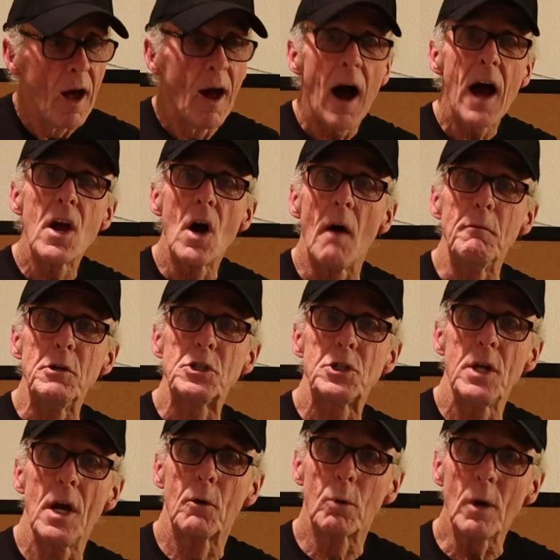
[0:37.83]
I
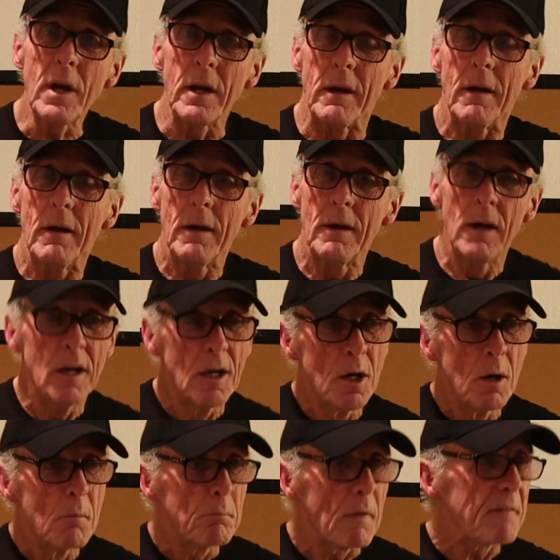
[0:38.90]
obviously agreed.
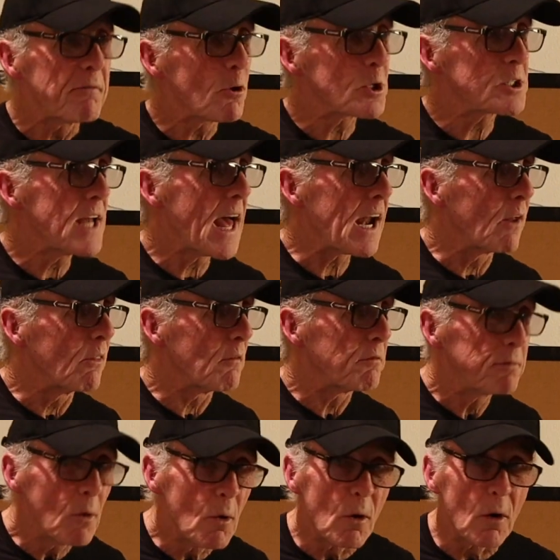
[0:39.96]
My first night on the
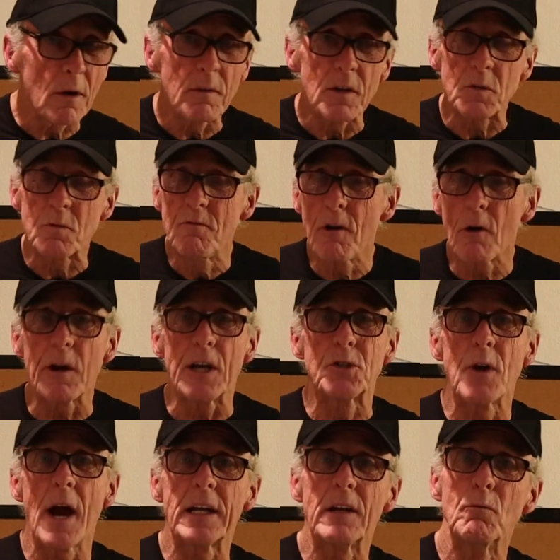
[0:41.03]
floor, this very
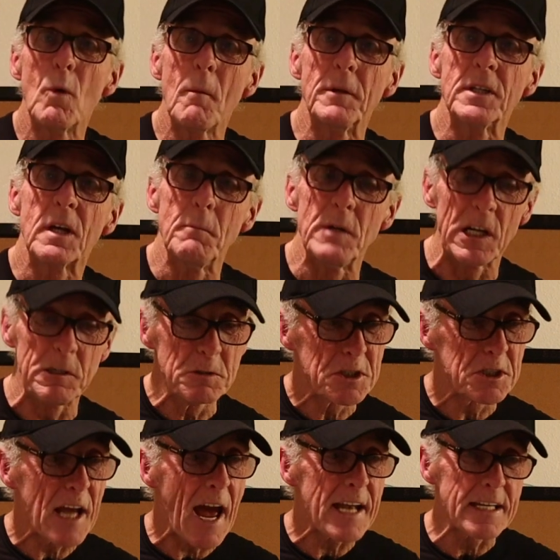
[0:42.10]
attractive woman came in,
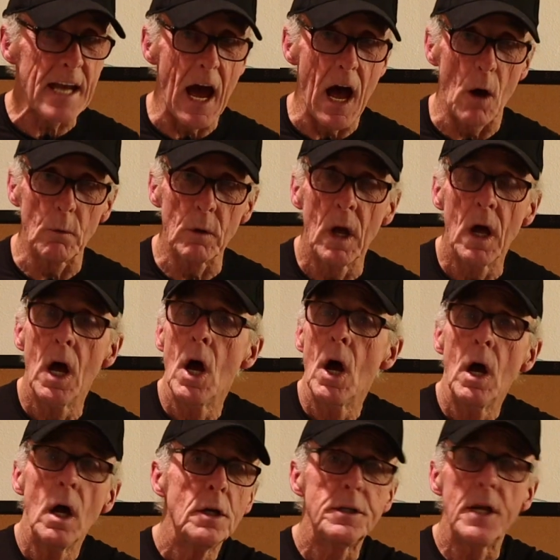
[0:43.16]
sat down,
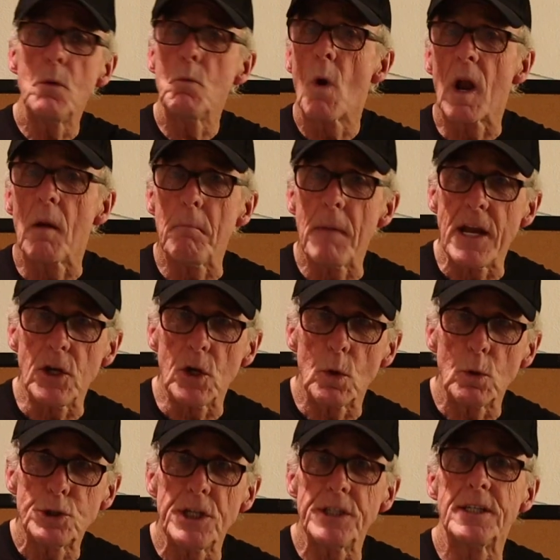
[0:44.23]
didn't want a
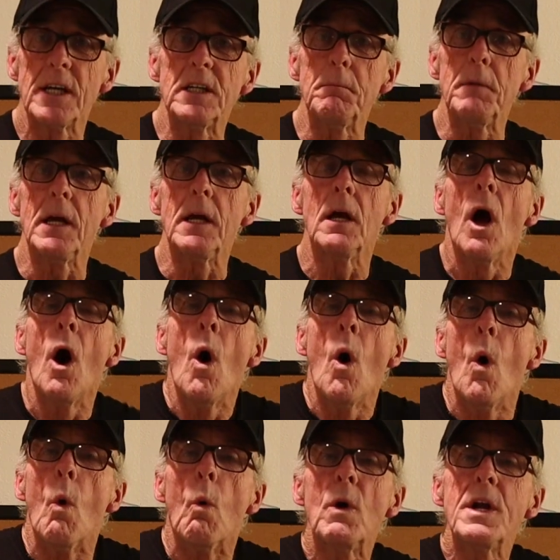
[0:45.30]
menu. She said to me,
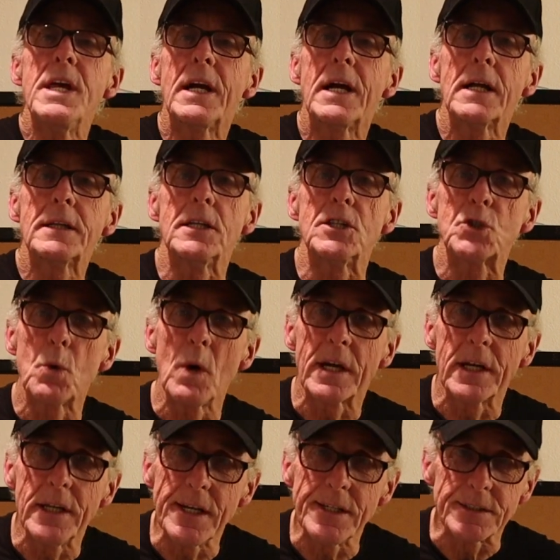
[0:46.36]
"What do you got that's quick
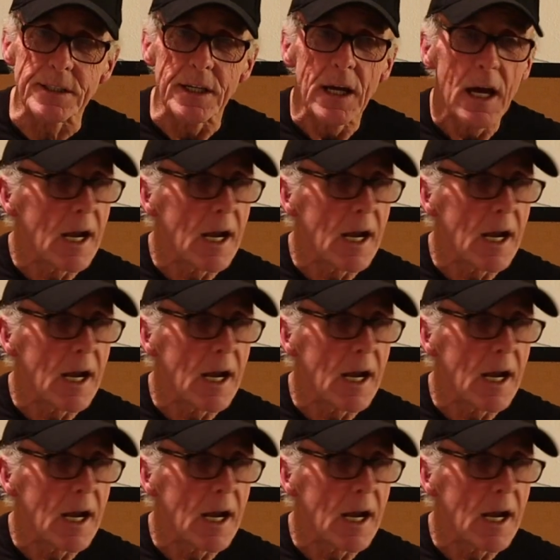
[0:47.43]
and easy?"